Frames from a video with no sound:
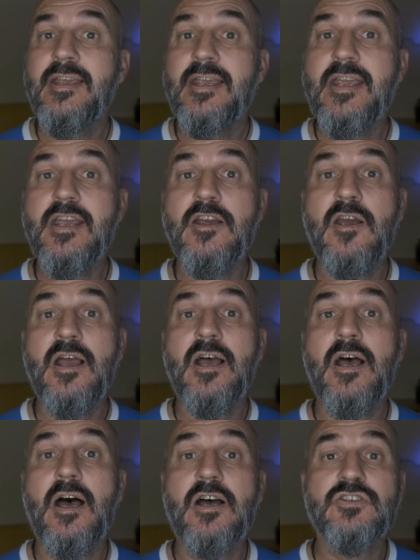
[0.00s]
Here
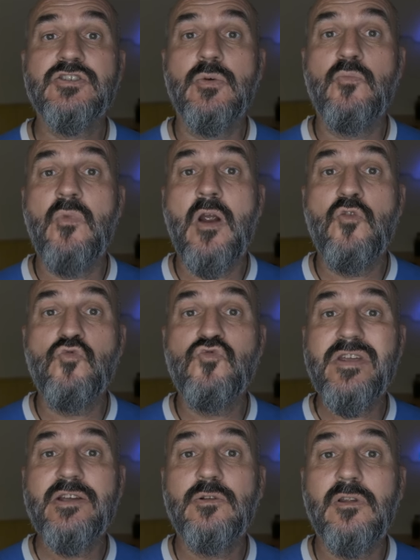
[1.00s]
are some
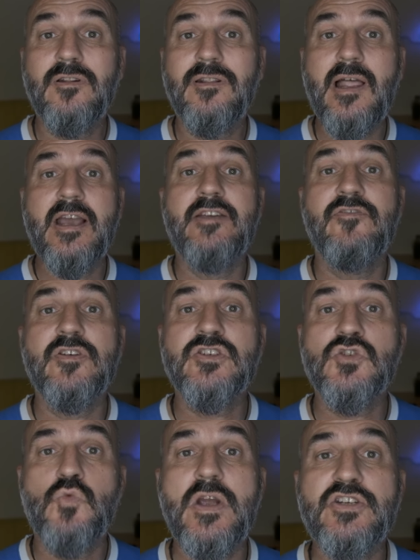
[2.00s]
real life
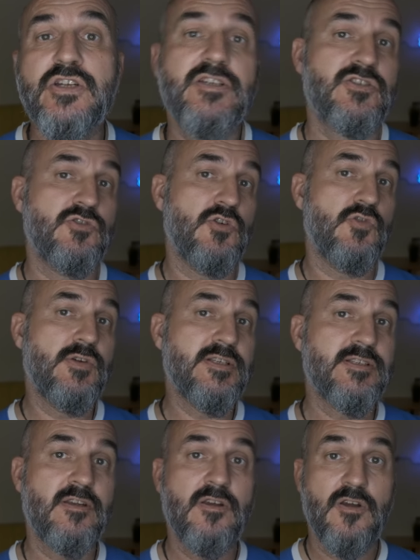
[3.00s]
switching
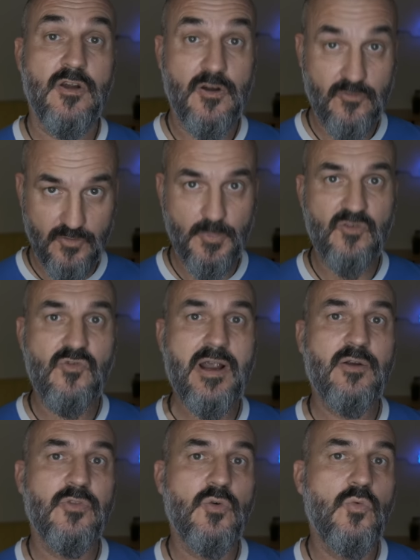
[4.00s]
stories from
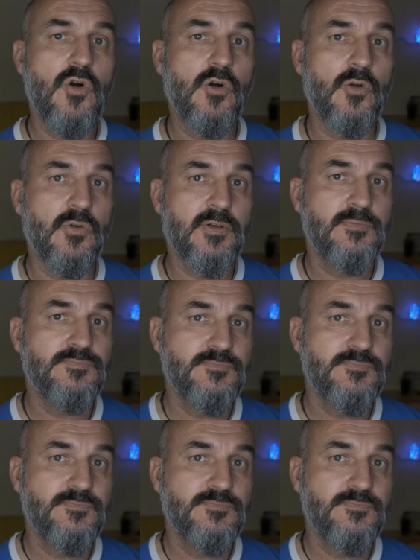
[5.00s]
around the world.